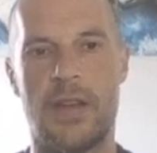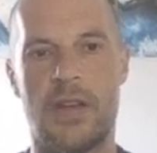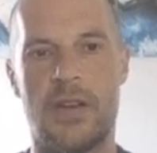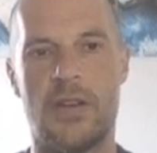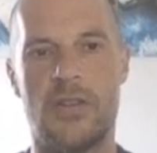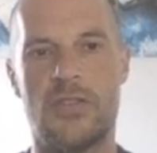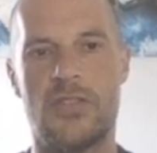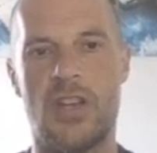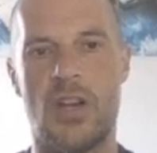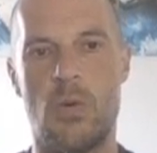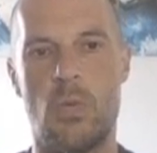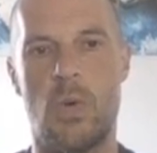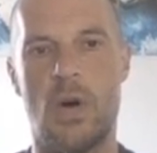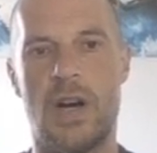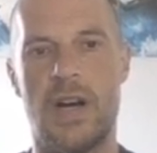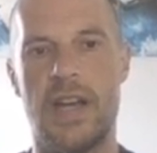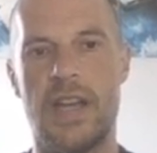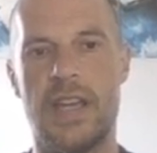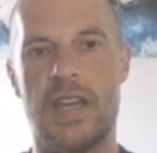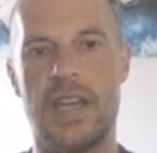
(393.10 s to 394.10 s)
So
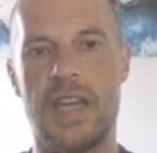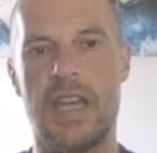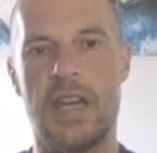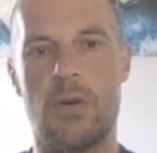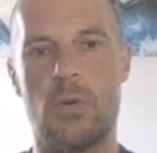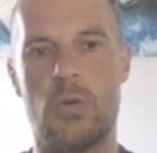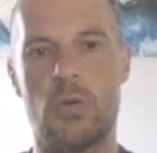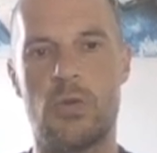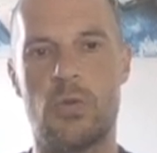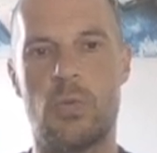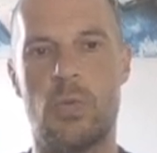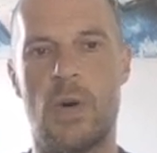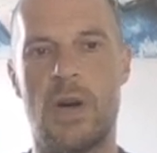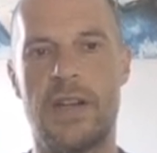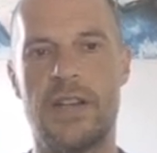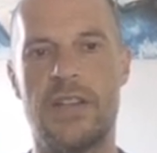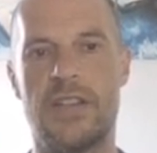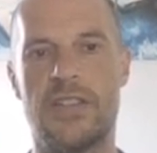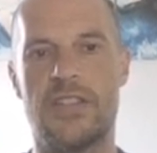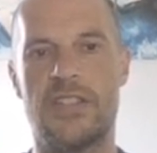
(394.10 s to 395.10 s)
y equals
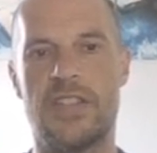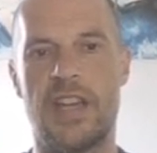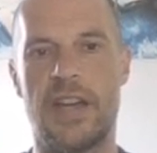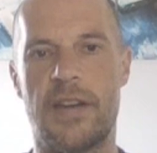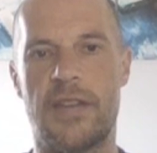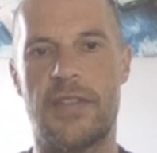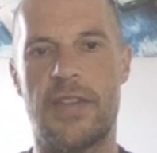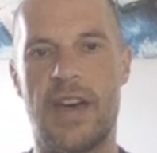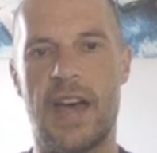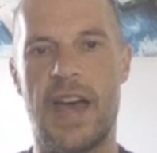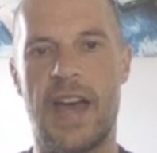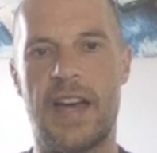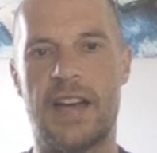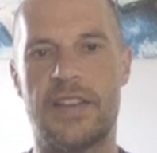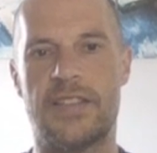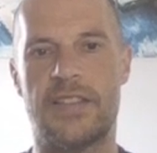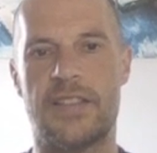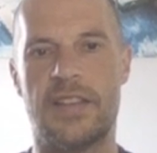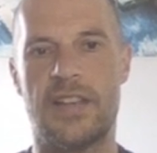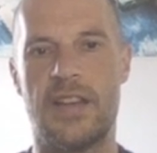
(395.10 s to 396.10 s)
1/6
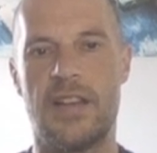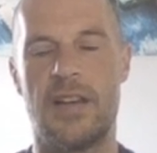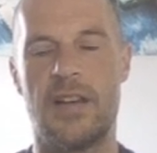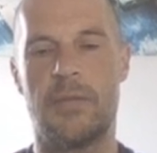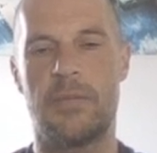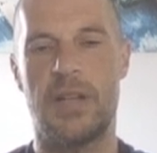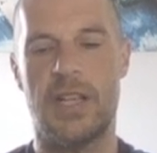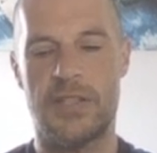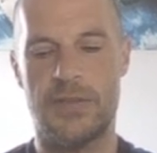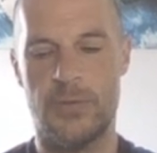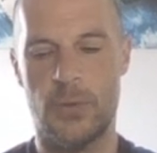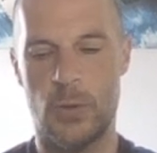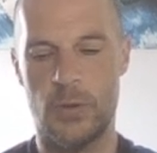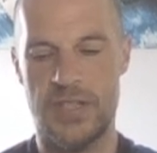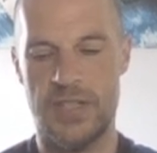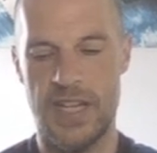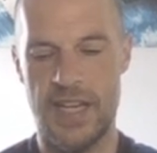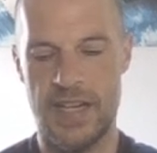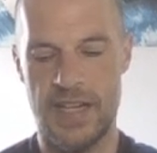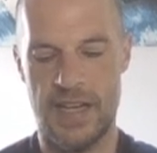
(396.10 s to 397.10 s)
x plus
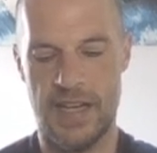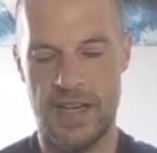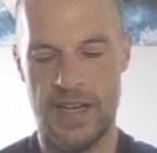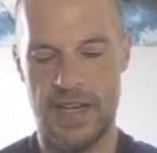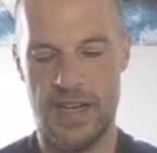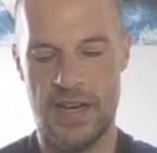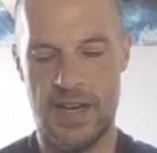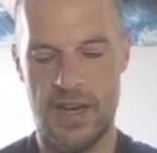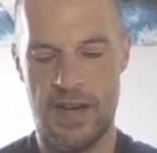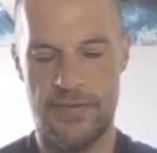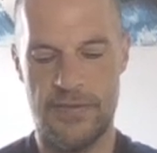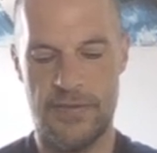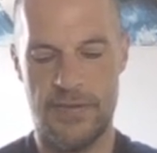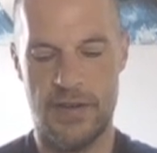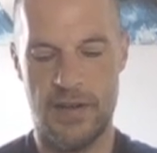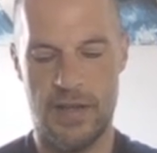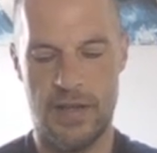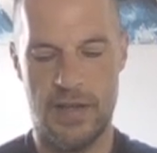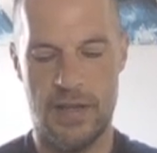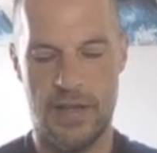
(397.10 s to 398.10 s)
14.5,
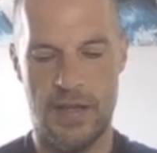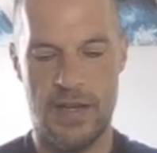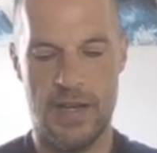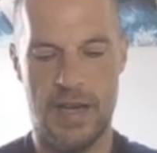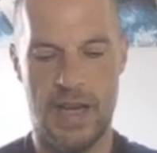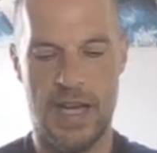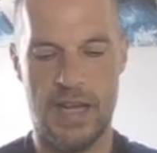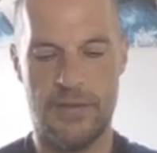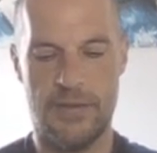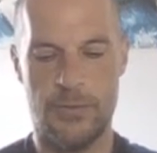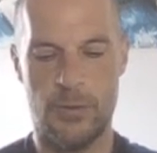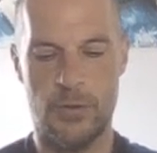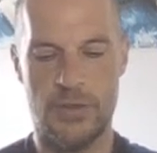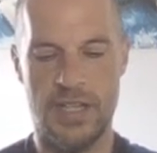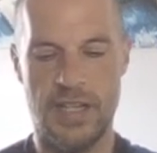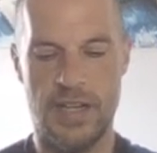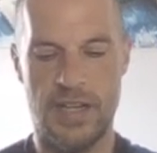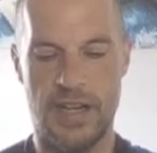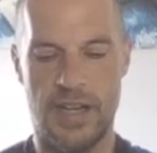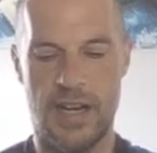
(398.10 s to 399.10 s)
and
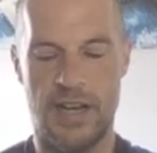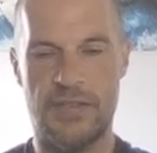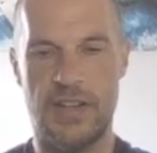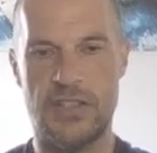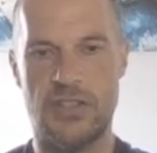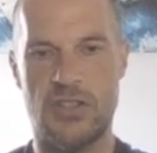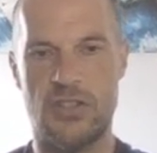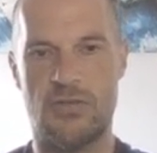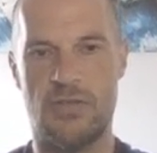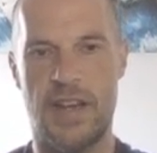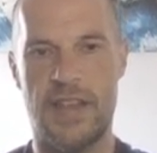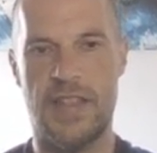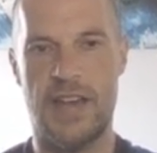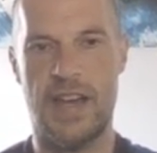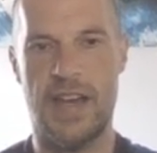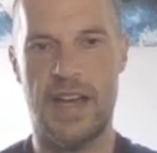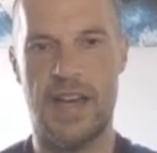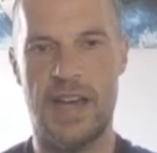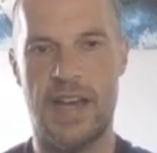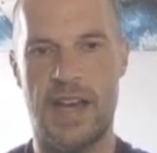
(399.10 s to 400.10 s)
14.5, let's just write
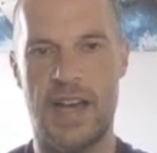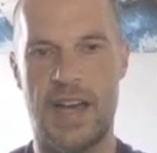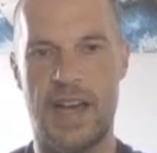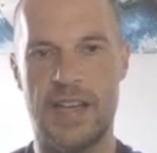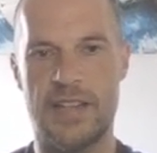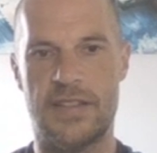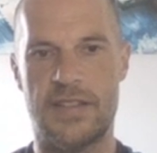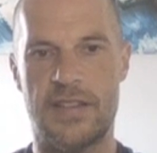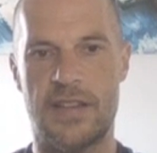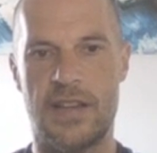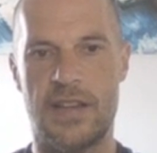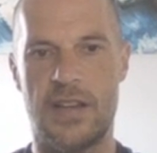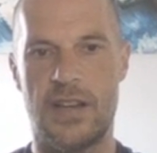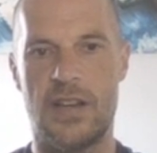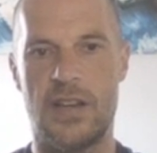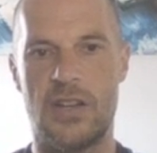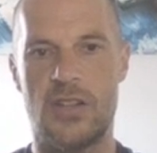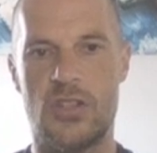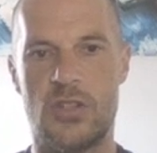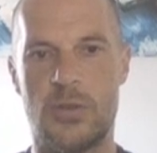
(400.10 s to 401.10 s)
that as
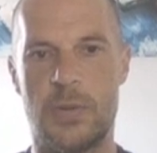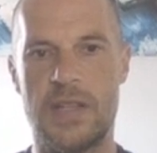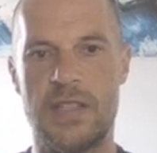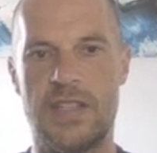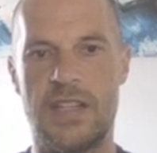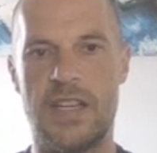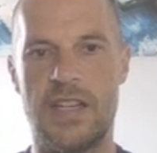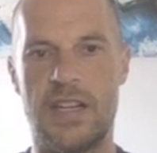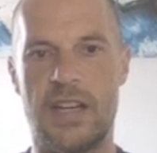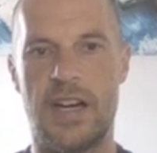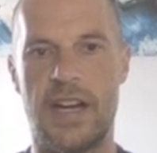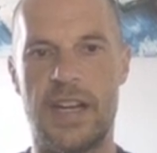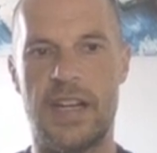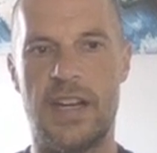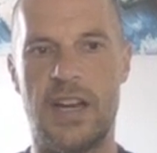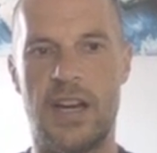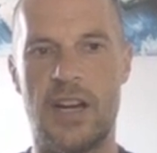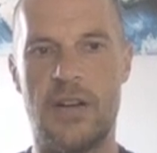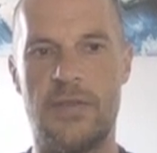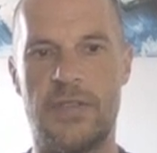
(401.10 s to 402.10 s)
29
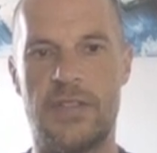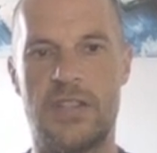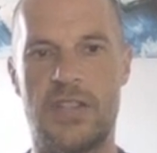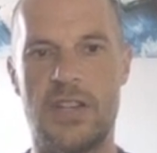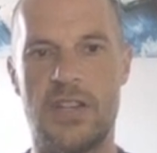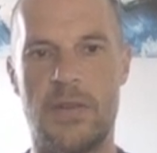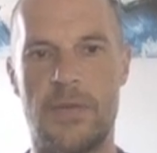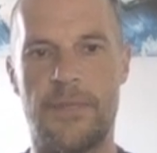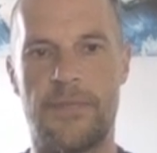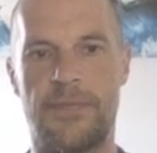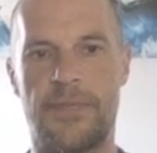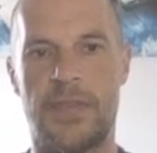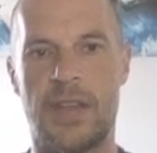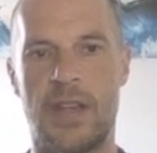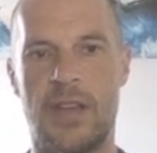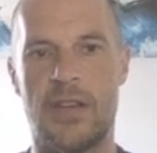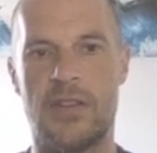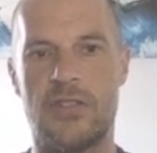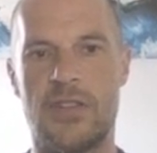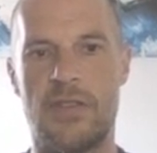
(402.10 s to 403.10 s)
over 2.
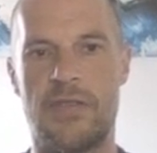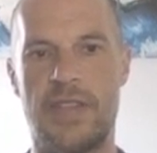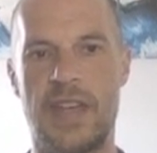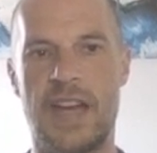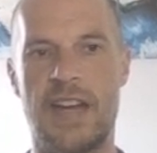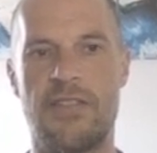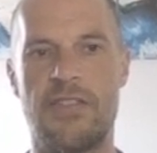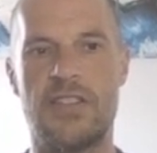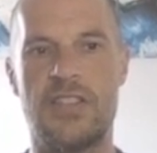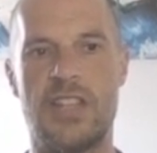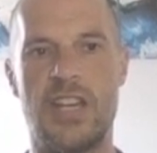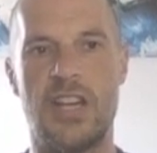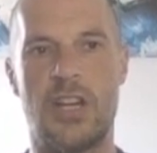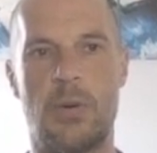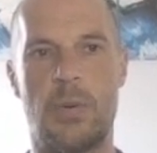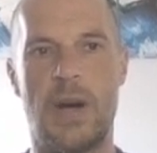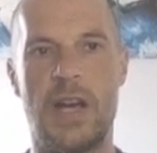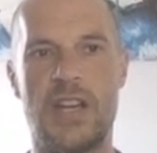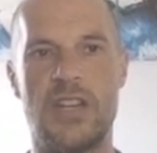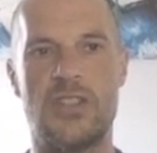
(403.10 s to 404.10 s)
So there is the
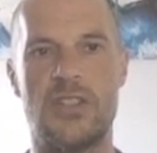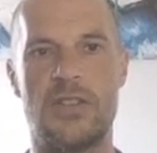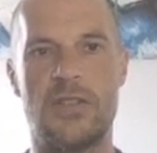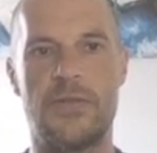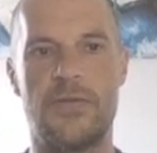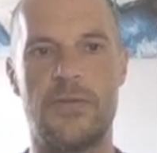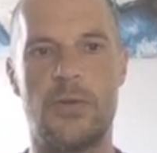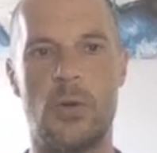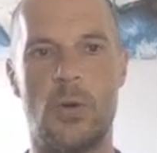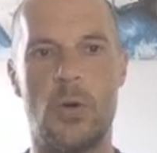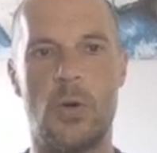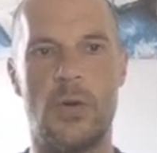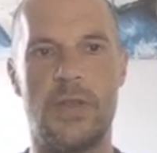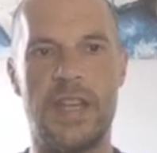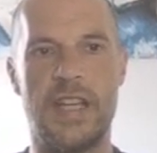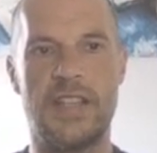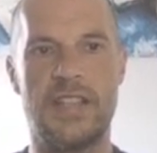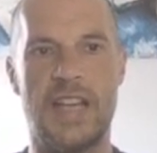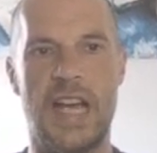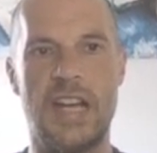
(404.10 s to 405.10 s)
equation for the
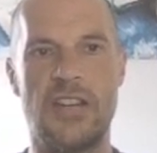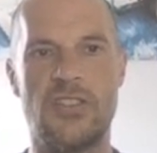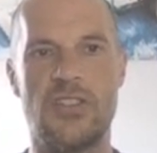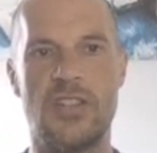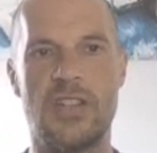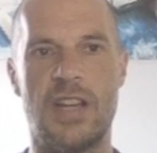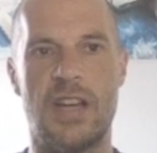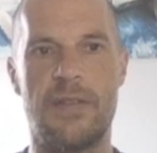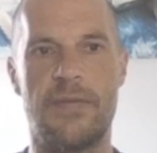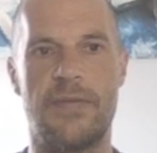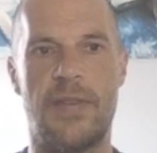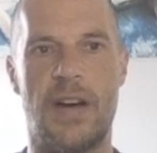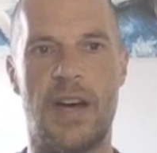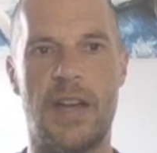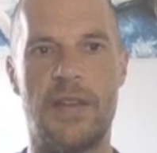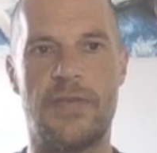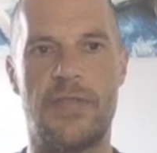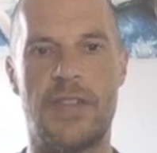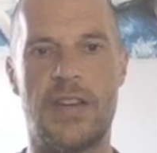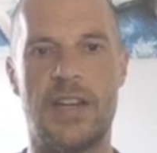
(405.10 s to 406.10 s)
tangent at
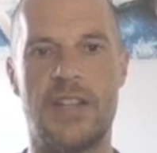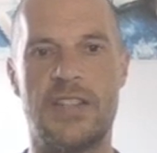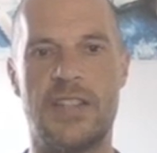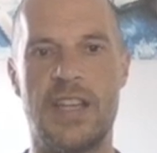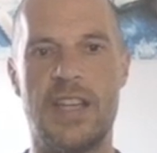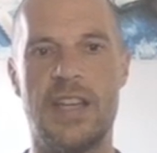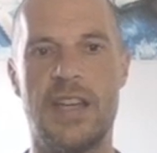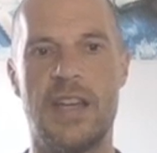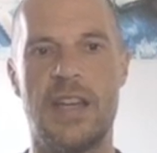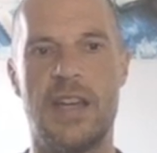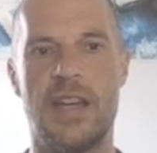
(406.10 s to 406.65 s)
530.